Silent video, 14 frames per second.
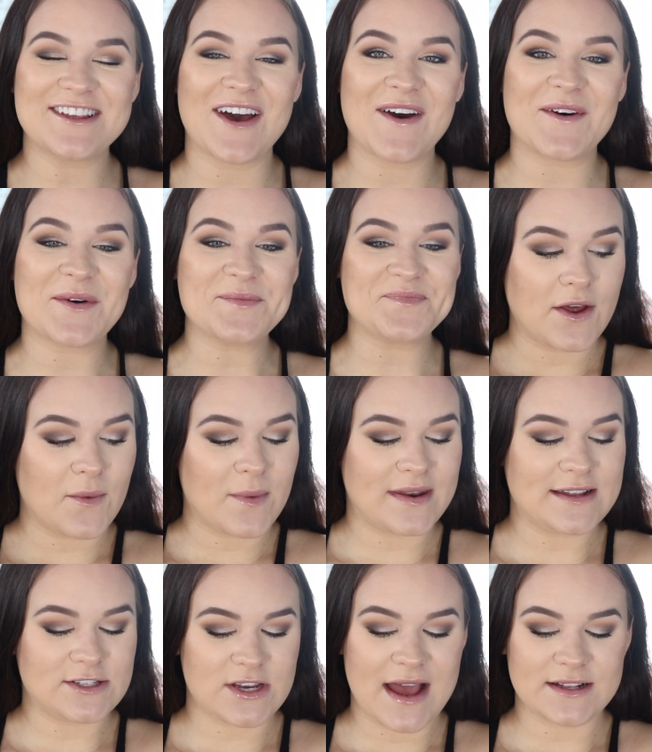so I don't want
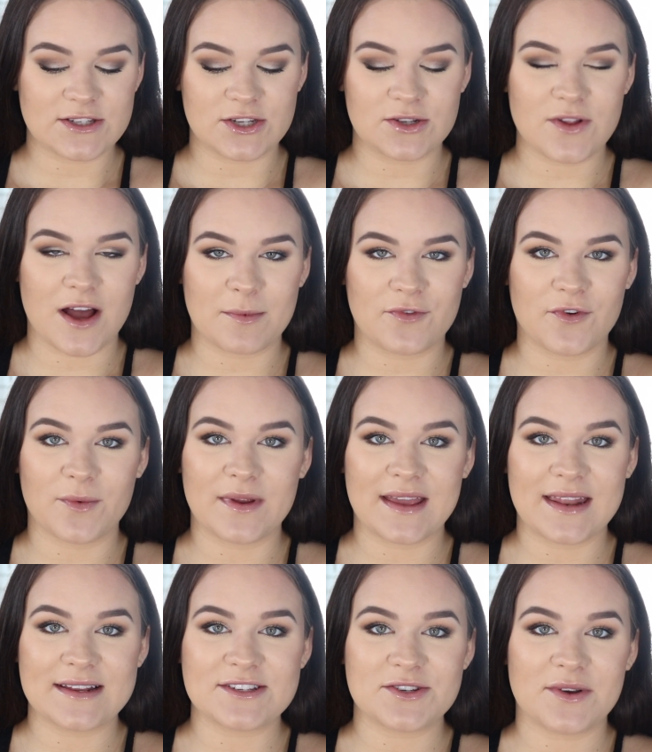to chat too long before we
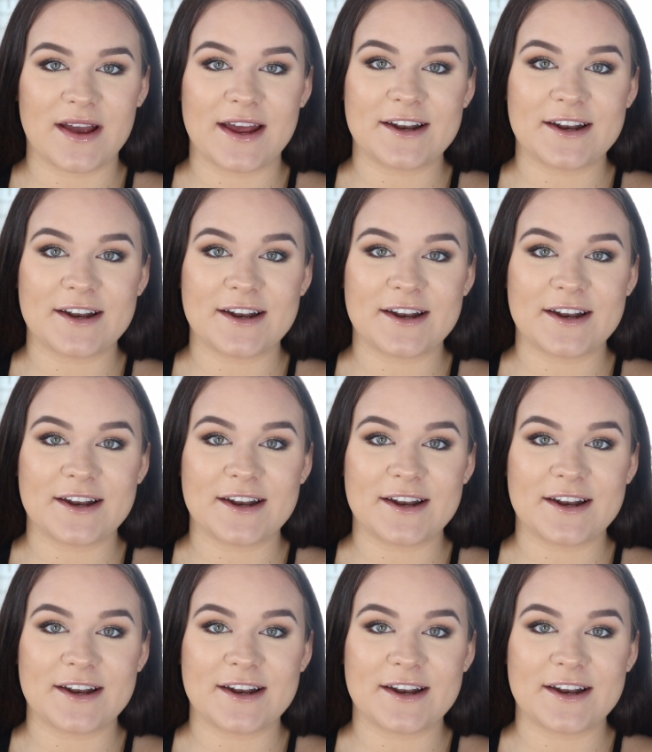get into it.